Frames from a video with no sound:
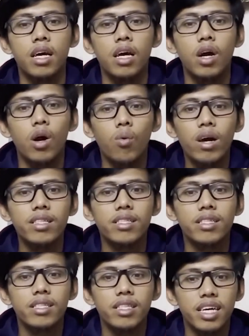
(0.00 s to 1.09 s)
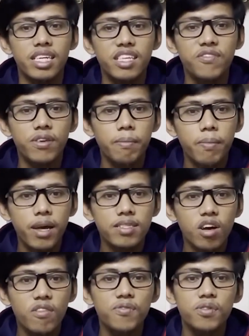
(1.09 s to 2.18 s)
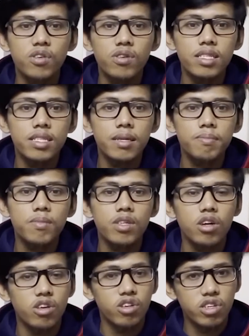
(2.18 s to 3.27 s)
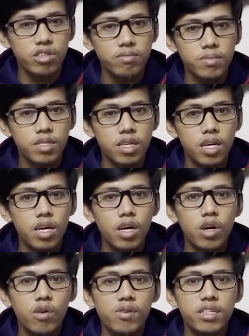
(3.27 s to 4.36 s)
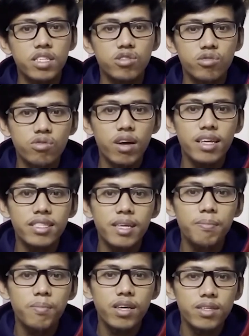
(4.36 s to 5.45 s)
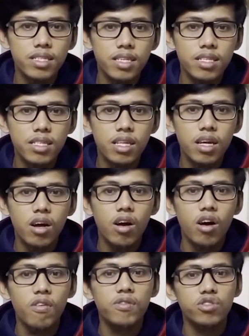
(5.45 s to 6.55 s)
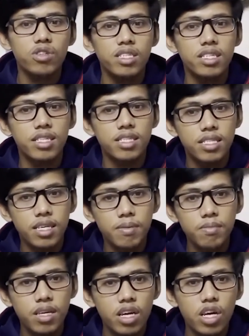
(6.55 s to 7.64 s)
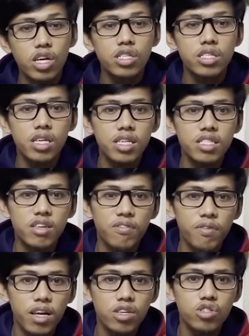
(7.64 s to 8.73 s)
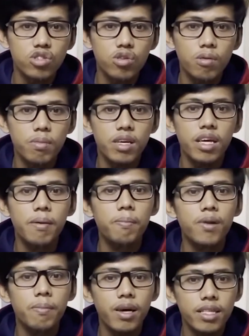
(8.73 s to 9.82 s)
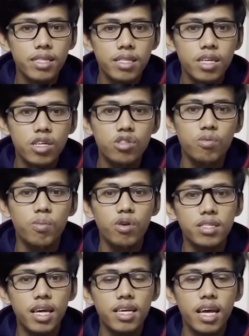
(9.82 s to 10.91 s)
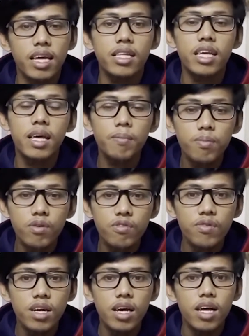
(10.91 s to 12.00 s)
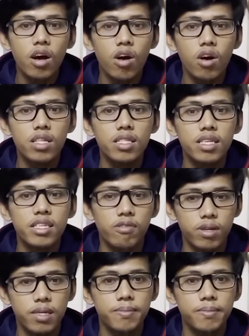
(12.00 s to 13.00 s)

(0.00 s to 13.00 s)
When negative impacts of tourism occur, which is through depletion of social system, serious effects should be implemented to protect and improve on this area.